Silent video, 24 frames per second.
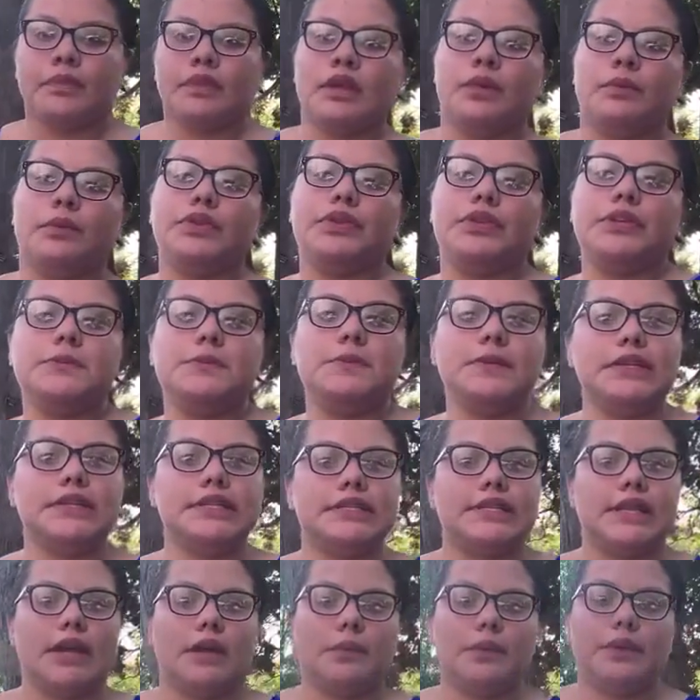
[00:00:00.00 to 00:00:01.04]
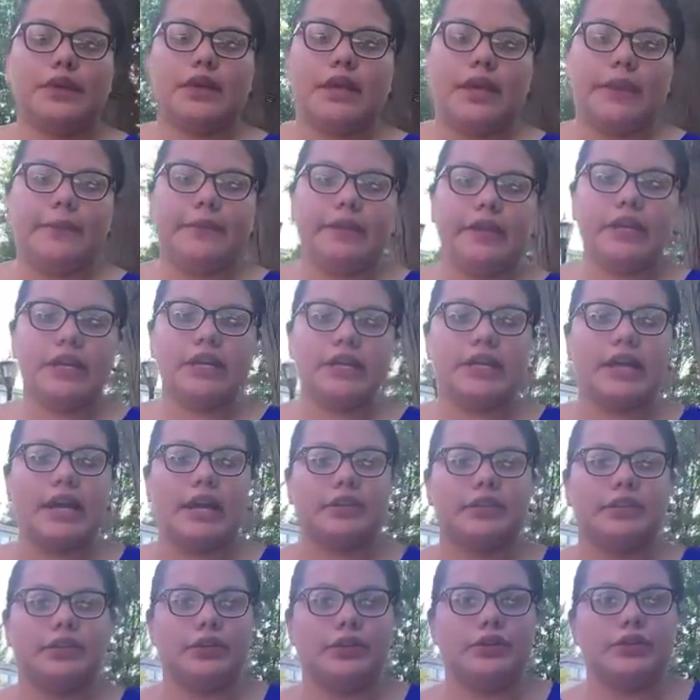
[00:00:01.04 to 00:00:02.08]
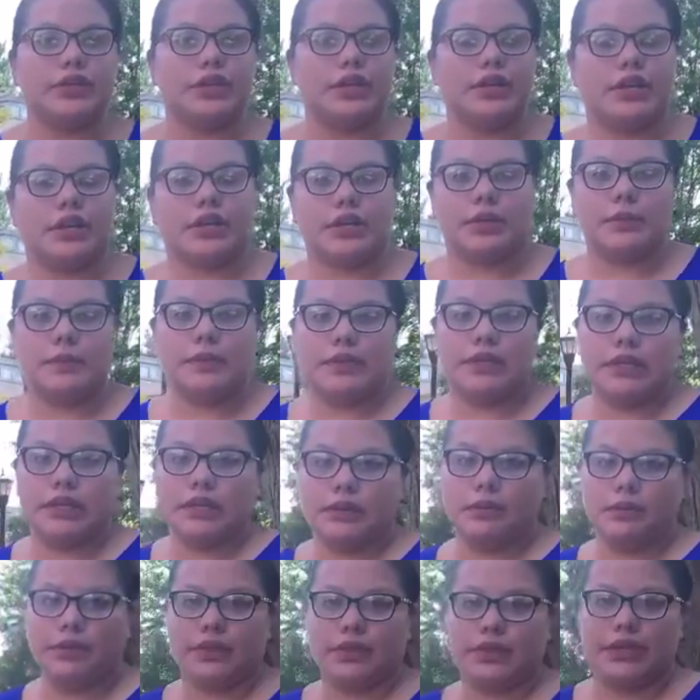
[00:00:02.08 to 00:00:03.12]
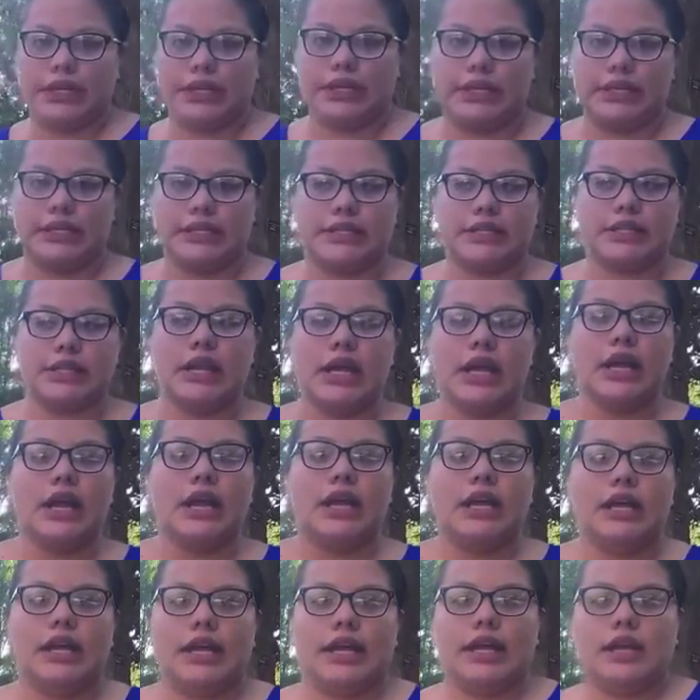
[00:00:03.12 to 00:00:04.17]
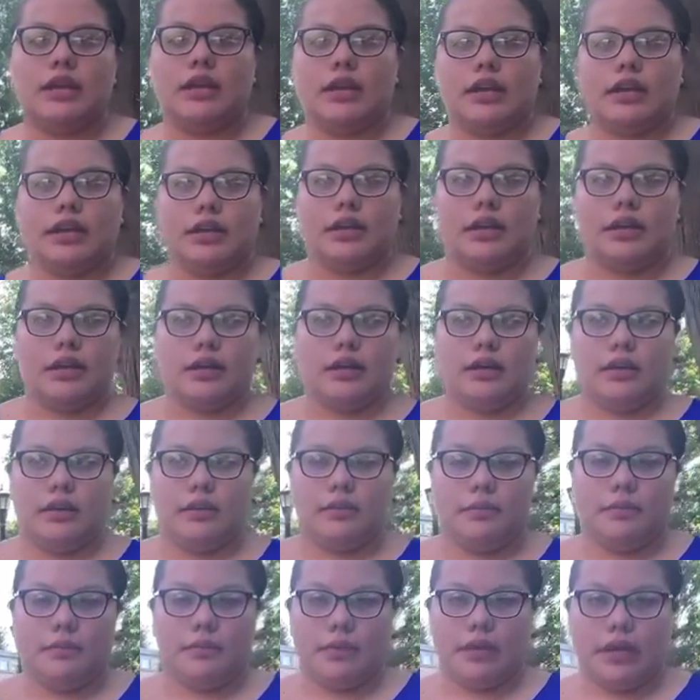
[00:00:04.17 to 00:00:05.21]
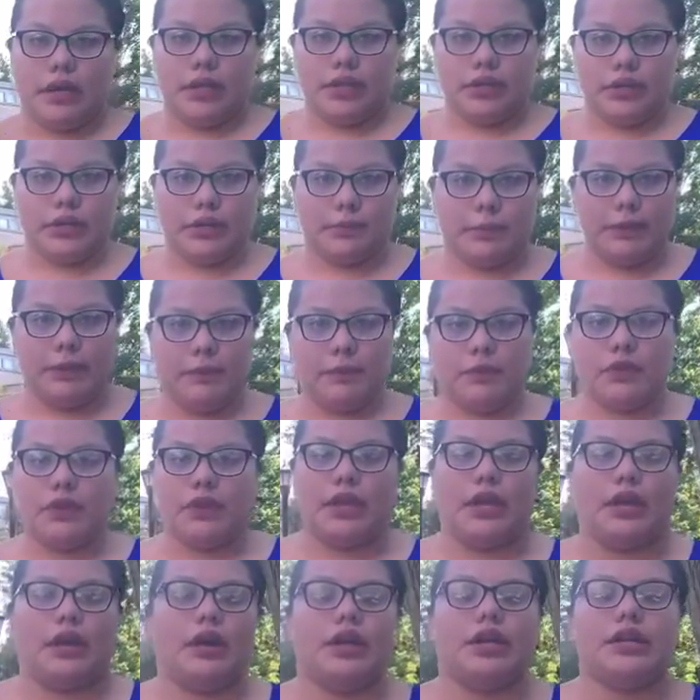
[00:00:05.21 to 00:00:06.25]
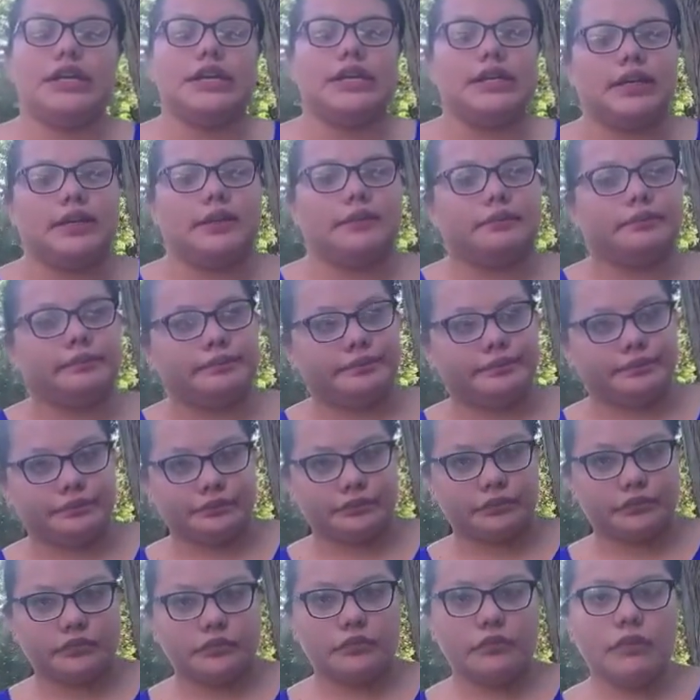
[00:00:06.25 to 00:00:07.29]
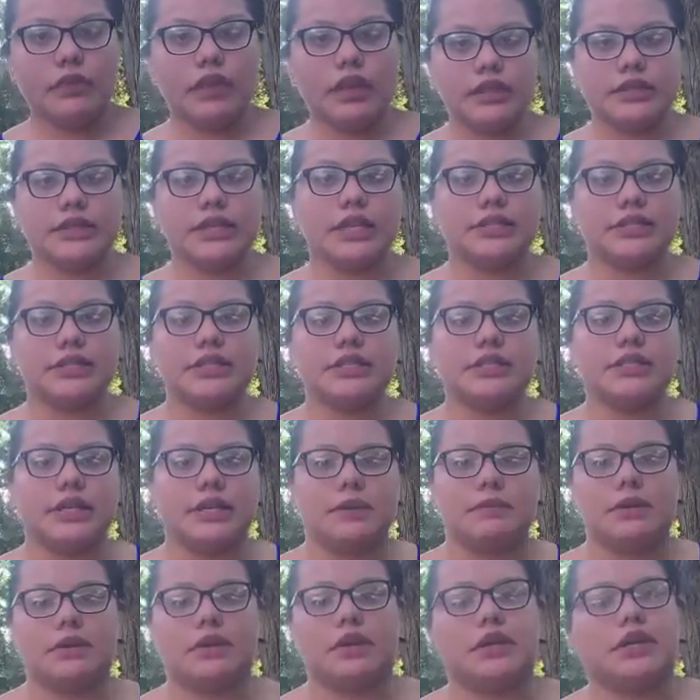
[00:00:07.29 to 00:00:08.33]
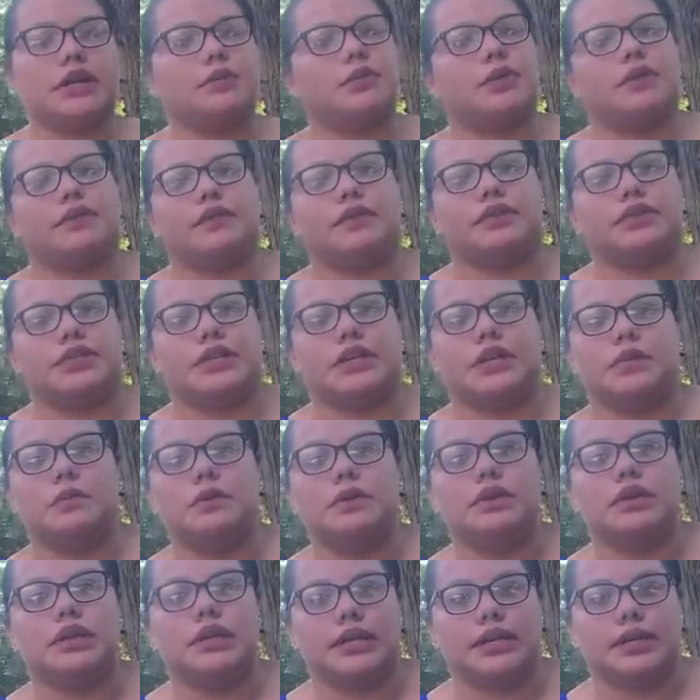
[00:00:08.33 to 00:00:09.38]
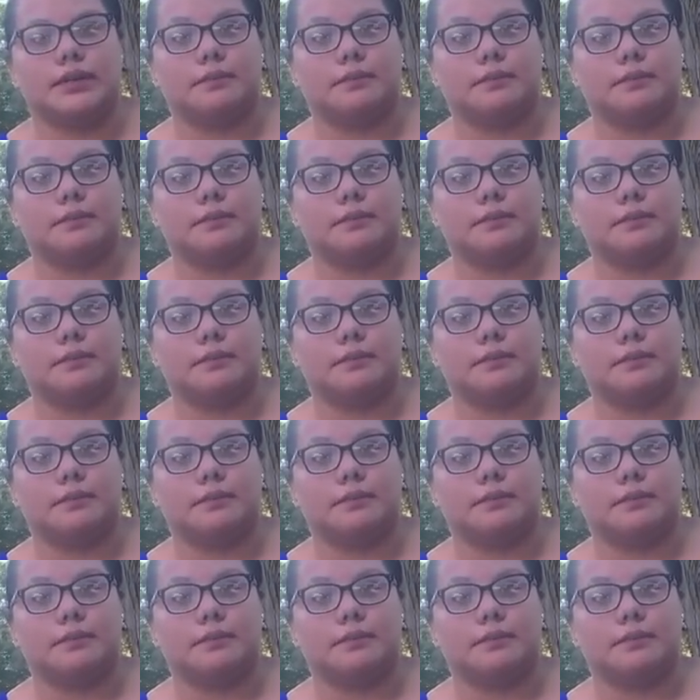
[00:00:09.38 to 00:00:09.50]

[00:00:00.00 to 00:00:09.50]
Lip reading: With this being said, we are able to connect those in our community with the needs and other people they are needing, such as the immigrant and refugee community.